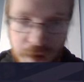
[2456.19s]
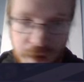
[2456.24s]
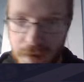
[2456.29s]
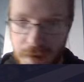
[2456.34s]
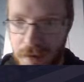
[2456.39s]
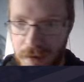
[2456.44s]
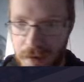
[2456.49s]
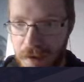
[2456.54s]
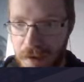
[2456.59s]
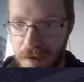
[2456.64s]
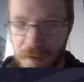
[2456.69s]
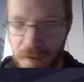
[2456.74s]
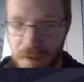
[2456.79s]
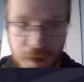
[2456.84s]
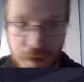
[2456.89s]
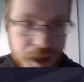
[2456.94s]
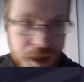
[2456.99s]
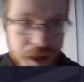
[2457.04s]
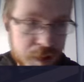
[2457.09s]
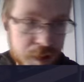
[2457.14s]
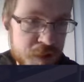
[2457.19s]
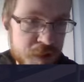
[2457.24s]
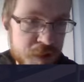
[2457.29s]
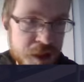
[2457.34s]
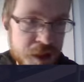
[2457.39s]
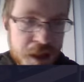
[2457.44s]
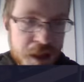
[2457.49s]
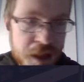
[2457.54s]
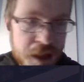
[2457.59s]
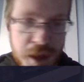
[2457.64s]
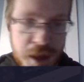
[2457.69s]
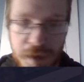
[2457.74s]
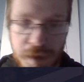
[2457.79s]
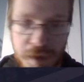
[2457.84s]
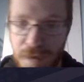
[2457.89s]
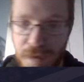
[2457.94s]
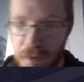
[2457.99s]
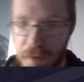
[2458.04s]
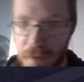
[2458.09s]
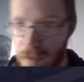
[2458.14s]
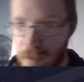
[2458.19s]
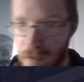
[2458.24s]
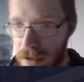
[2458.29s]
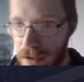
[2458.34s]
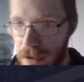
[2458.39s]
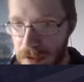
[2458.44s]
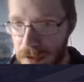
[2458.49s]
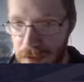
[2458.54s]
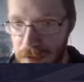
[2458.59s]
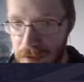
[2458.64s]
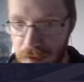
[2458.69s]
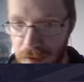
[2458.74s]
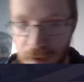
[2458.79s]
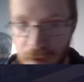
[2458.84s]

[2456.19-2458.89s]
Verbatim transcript: Also, I guess vegetation, it felt pretty cold, so...